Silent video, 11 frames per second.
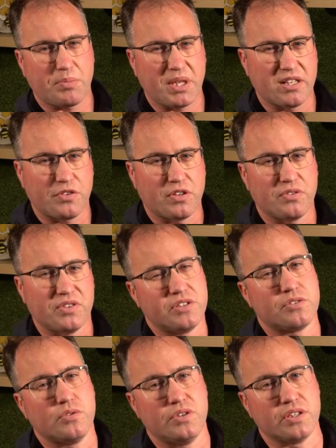benefit of
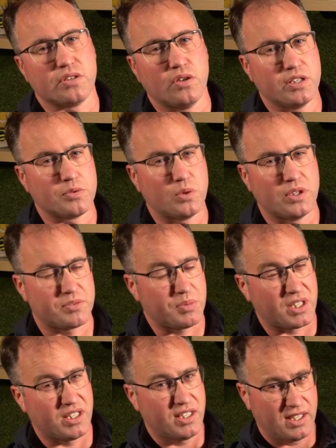installing the guide wires.
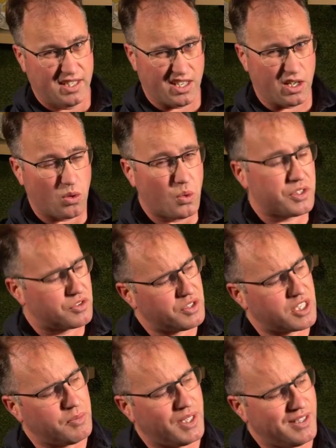But I always
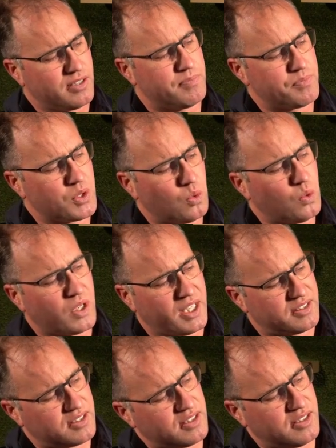recommend
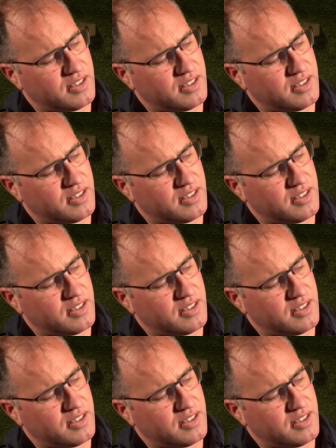always